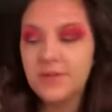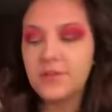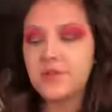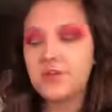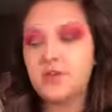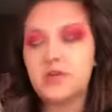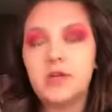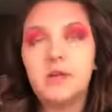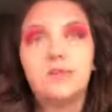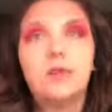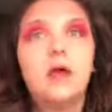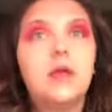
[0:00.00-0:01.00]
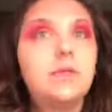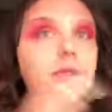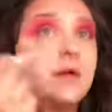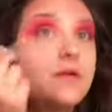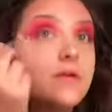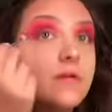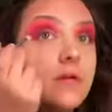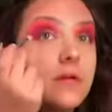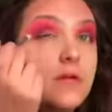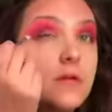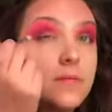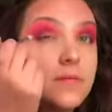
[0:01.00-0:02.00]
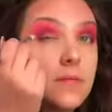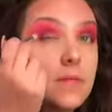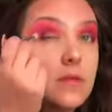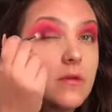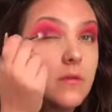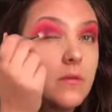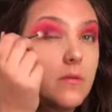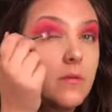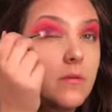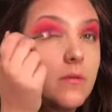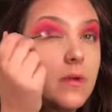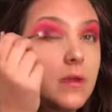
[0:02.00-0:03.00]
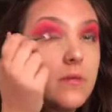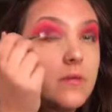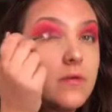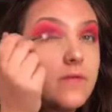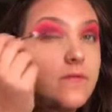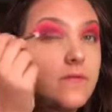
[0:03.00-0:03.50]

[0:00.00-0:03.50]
It's just a straight up line, but we will